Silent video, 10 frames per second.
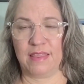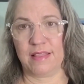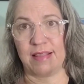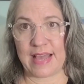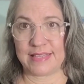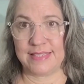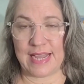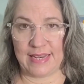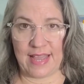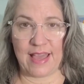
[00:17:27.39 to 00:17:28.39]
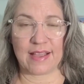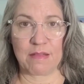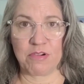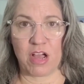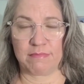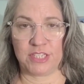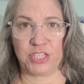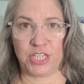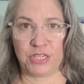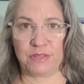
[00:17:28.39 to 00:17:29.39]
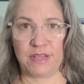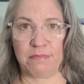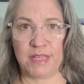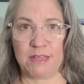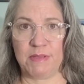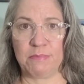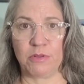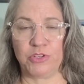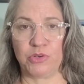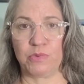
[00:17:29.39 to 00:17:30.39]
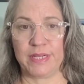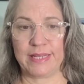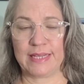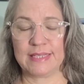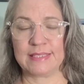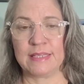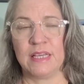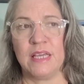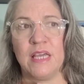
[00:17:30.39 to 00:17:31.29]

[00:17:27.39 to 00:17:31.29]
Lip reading: the last dining hack I promised you that many people don't realize.